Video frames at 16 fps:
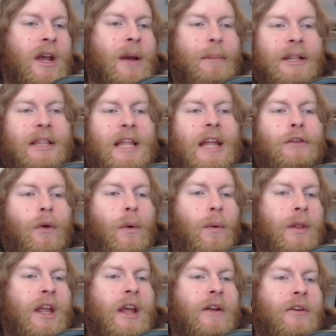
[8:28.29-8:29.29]
but they
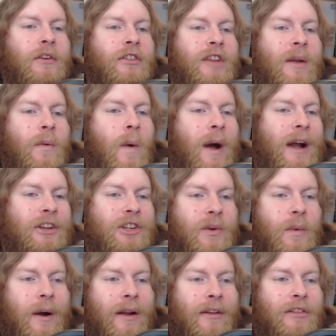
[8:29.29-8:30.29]
totally understand why she
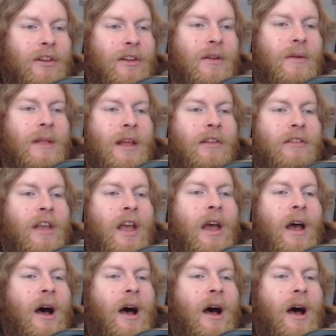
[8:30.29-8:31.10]
wants to do this.